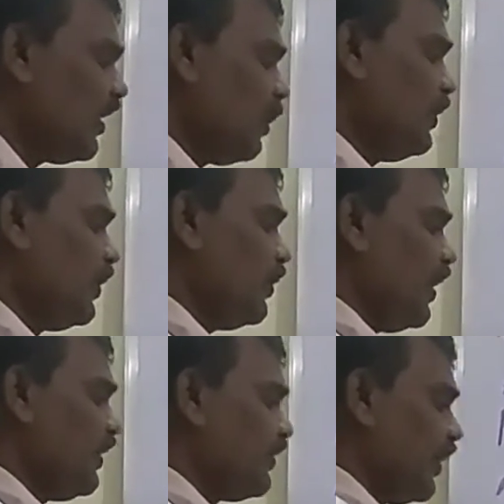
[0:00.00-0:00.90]
Coming
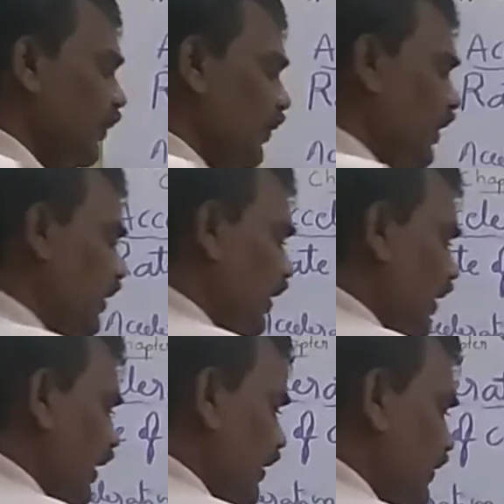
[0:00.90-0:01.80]
to
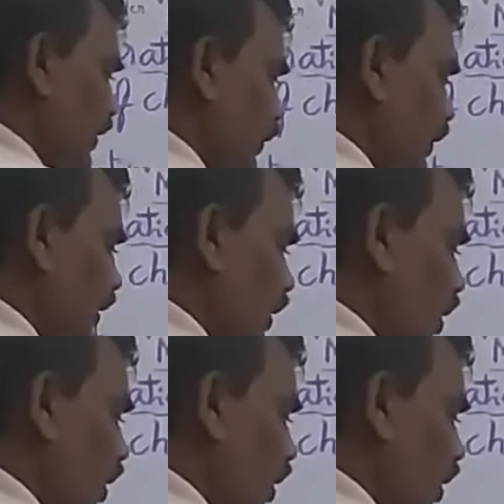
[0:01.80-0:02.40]
SI unit